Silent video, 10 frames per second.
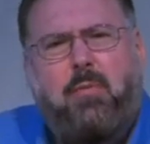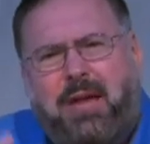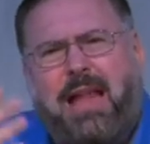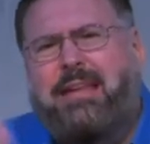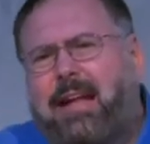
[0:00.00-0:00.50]

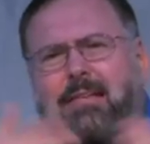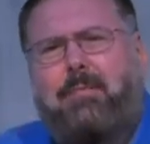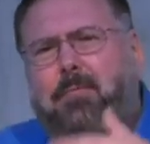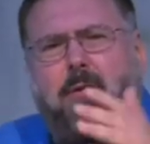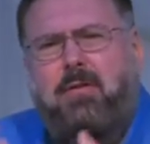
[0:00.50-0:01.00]
We got to get to
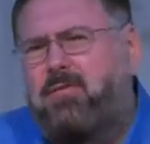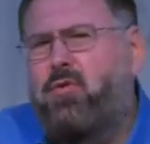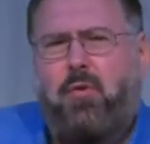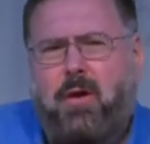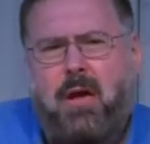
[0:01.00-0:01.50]
the part of the
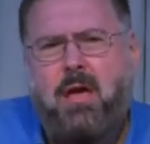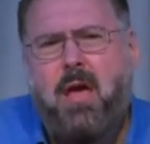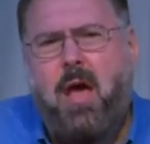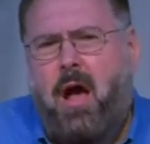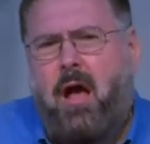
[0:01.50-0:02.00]
story
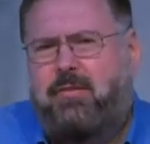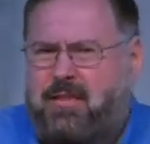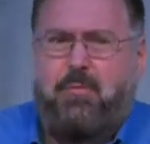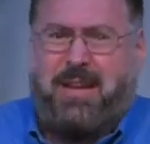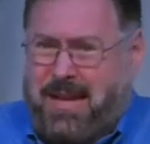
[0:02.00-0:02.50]
so
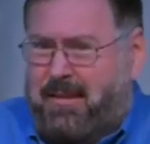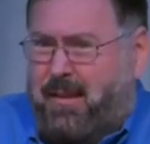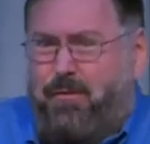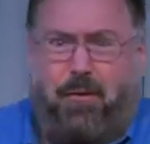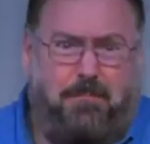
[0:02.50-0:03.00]
that we can get to
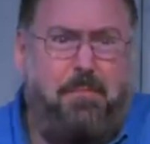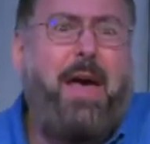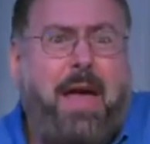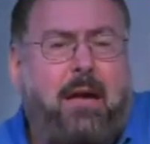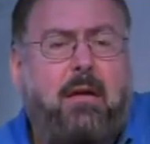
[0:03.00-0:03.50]
the first
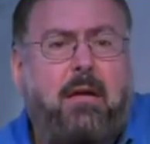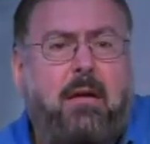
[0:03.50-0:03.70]
plague.